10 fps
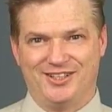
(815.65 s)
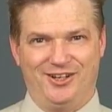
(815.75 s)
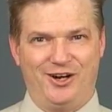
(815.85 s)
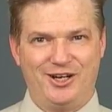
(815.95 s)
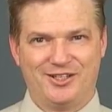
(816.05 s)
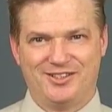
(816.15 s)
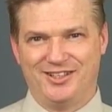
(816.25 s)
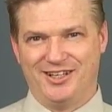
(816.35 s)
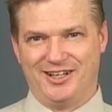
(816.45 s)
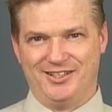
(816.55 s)
it
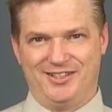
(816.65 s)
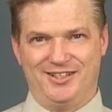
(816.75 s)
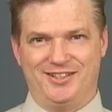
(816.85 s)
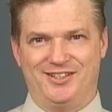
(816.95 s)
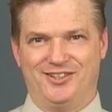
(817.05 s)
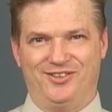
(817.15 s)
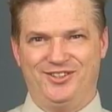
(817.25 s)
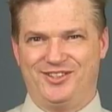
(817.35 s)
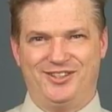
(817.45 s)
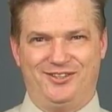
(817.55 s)
oxidizes, so
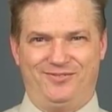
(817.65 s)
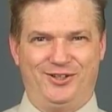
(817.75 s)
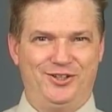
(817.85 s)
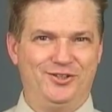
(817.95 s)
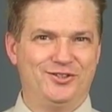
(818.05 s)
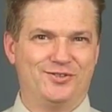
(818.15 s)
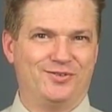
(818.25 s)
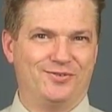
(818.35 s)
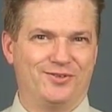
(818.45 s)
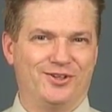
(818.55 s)
it's not very
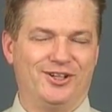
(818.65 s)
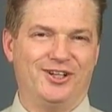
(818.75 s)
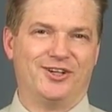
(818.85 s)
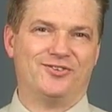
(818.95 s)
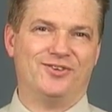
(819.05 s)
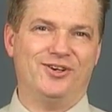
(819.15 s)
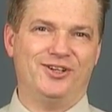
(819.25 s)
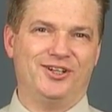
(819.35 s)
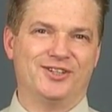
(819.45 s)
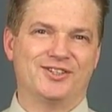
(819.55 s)
useful for
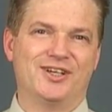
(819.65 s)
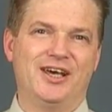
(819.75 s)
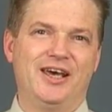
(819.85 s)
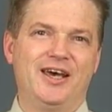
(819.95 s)
electronics.